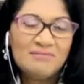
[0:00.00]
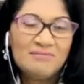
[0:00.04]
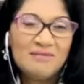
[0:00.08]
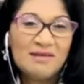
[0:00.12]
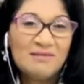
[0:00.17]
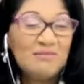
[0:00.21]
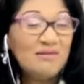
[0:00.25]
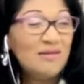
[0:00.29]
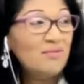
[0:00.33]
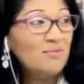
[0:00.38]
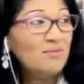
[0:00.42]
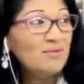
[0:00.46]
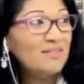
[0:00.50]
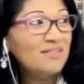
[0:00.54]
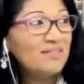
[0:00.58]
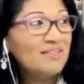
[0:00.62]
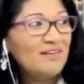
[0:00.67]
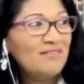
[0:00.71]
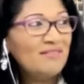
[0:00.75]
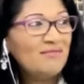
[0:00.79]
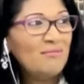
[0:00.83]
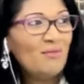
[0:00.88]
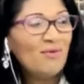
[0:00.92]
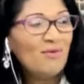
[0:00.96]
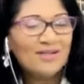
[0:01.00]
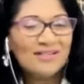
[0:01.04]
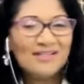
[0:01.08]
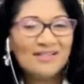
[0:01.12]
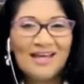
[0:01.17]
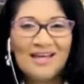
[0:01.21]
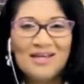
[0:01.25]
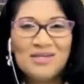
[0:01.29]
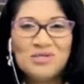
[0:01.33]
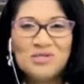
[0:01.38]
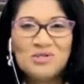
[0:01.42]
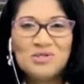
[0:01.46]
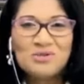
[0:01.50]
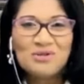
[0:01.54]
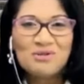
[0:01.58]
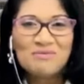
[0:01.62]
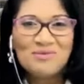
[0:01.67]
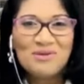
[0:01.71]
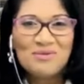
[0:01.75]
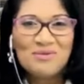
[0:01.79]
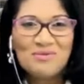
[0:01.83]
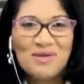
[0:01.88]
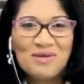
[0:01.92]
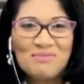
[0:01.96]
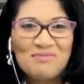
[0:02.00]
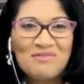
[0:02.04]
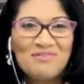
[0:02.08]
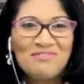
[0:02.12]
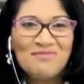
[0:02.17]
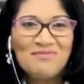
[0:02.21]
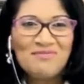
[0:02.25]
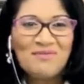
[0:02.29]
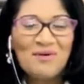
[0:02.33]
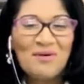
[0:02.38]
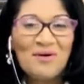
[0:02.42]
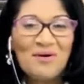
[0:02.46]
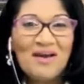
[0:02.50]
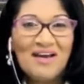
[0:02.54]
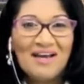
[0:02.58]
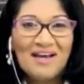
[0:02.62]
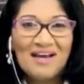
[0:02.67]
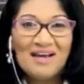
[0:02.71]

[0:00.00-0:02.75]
Maybe you wouldn't have bought ice cream the week before.